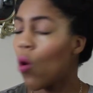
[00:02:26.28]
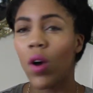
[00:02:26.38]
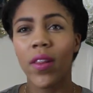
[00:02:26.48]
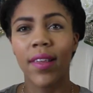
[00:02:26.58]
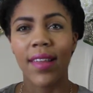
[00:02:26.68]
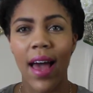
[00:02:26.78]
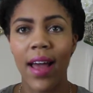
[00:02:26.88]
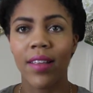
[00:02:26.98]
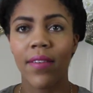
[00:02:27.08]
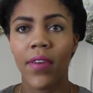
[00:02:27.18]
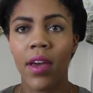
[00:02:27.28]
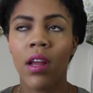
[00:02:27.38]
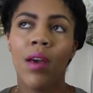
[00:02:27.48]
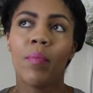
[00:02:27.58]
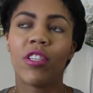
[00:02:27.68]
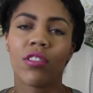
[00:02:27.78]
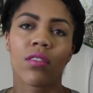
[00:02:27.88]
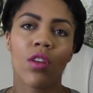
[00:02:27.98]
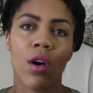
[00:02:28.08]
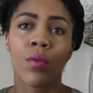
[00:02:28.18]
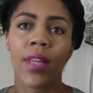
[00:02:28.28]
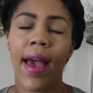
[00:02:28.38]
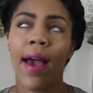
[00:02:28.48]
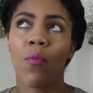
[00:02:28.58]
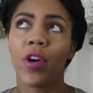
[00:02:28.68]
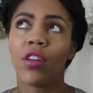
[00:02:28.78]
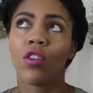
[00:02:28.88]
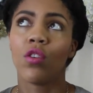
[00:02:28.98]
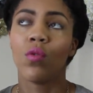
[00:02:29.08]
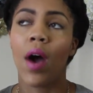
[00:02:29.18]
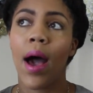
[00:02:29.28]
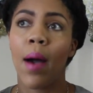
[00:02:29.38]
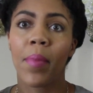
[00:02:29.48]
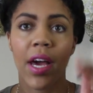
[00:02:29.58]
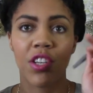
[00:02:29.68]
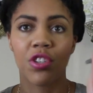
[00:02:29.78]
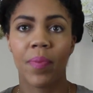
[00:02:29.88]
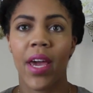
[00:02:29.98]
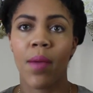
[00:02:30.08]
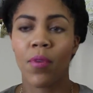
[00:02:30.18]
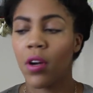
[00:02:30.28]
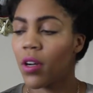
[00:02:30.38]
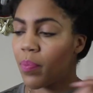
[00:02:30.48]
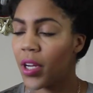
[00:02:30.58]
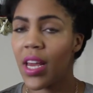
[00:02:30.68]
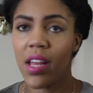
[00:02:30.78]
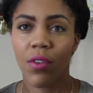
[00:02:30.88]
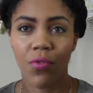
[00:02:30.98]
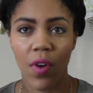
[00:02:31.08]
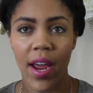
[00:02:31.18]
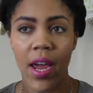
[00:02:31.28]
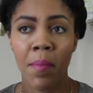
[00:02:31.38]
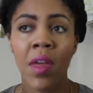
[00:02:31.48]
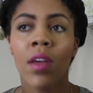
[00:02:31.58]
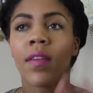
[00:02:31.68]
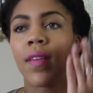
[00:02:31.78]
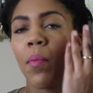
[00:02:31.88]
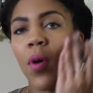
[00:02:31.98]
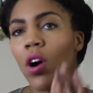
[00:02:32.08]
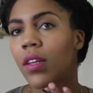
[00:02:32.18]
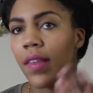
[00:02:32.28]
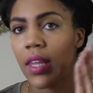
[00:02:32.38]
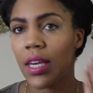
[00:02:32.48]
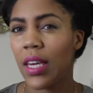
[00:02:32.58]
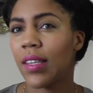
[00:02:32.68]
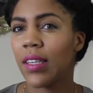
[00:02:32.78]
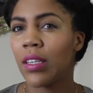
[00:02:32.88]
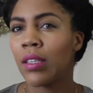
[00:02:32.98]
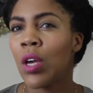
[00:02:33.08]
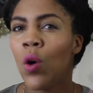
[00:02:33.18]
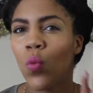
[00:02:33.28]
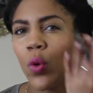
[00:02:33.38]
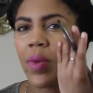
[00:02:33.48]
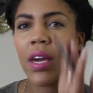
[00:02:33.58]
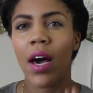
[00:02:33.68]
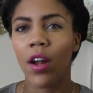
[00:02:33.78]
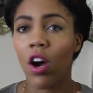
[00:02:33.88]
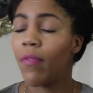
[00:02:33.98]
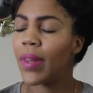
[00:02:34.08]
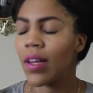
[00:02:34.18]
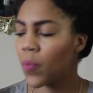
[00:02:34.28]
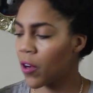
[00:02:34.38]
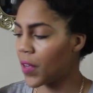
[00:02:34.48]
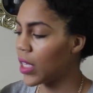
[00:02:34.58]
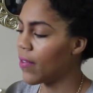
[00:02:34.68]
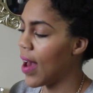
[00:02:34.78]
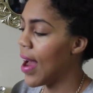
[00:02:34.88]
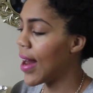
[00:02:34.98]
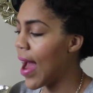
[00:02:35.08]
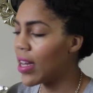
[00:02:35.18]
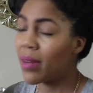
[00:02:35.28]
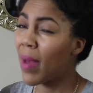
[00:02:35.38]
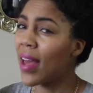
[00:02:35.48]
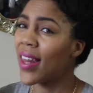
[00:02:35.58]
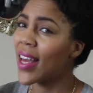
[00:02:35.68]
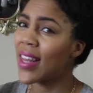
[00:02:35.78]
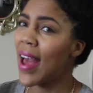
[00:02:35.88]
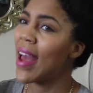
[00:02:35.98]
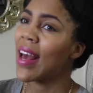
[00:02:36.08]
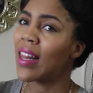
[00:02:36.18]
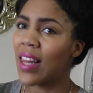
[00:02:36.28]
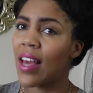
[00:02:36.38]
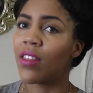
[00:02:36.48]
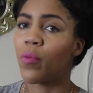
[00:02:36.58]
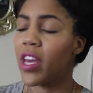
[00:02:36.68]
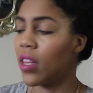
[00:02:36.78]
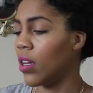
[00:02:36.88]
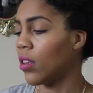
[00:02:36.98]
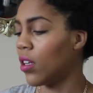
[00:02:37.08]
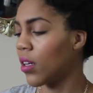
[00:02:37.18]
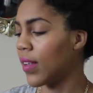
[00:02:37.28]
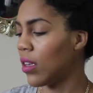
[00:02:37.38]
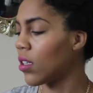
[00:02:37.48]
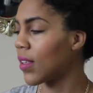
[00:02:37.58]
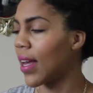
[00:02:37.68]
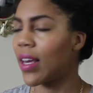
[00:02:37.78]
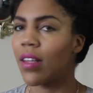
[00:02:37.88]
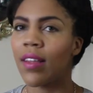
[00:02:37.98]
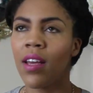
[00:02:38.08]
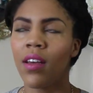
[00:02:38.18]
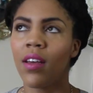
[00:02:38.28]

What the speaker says: on the sides of it, but just know that when you cut your paper to put it in the frame, some parts of the kisses will be cut off, but that's perfectly fine. I did mine like that and I like the way that it looks. It looks like it's